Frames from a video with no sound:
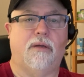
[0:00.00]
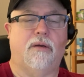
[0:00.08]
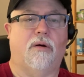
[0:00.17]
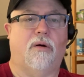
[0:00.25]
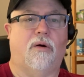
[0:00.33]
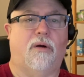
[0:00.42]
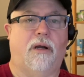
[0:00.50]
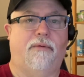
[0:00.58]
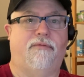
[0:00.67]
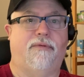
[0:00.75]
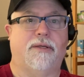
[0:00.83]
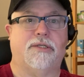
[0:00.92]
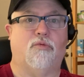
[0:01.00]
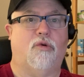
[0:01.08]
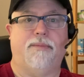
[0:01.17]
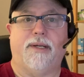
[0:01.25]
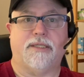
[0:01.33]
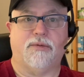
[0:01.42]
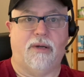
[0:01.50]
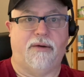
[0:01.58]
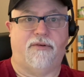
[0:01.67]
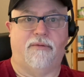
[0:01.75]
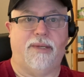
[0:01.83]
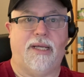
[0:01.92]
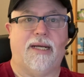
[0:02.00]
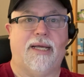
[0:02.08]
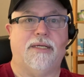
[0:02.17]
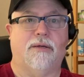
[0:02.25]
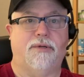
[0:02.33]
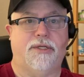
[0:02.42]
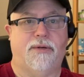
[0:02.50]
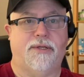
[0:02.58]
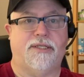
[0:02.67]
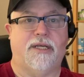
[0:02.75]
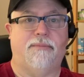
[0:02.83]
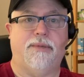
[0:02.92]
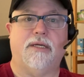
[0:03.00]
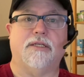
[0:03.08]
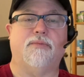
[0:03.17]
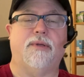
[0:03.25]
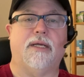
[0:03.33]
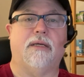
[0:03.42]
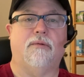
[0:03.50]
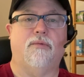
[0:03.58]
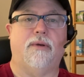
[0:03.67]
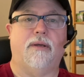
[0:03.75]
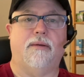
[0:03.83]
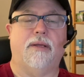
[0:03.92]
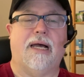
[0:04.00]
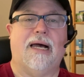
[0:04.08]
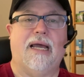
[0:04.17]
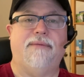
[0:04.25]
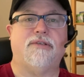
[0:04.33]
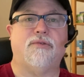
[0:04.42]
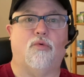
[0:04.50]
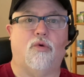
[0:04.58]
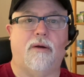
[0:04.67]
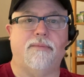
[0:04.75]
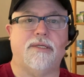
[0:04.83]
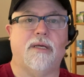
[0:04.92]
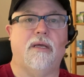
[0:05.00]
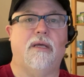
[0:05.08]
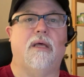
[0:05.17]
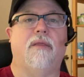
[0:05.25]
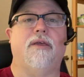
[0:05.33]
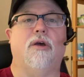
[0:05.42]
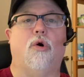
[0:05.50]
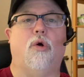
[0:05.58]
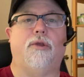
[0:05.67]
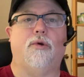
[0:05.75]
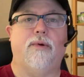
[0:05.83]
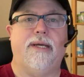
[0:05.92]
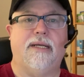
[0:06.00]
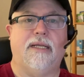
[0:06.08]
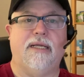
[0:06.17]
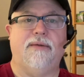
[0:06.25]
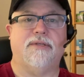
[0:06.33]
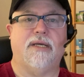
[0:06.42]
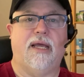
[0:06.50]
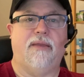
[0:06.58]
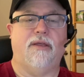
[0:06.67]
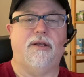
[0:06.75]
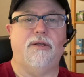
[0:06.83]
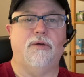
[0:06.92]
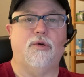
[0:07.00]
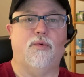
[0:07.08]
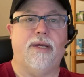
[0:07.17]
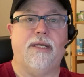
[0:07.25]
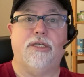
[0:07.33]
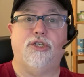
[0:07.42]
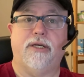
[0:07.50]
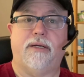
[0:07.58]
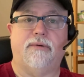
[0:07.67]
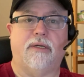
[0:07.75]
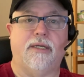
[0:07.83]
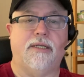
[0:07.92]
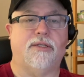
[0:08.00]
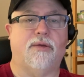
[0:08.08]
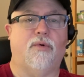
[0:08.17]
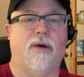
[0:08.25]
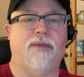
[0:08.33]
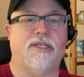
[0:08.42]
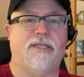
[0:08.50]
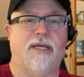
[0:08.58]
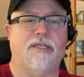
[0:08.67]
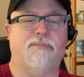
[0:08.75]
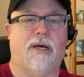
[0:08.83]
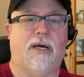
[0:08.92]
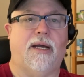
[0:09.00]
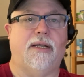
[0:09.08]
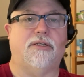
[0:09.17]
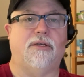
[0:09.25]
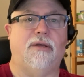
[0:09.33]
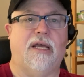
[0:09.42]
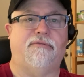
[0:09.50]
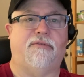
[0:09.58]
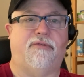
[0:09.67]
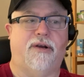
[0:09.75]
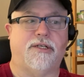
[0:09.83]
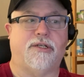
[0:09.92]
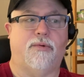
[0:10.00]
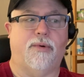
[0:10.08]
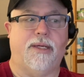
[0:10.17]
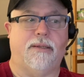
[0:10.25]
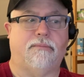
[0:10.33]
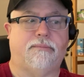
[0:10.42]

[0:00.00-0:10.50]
or if a swarm gets away from me and I don't notice that, because when a hive swarms, the old queen leaves and the new queen generally is the one that stays behind, so you have a fresh queen.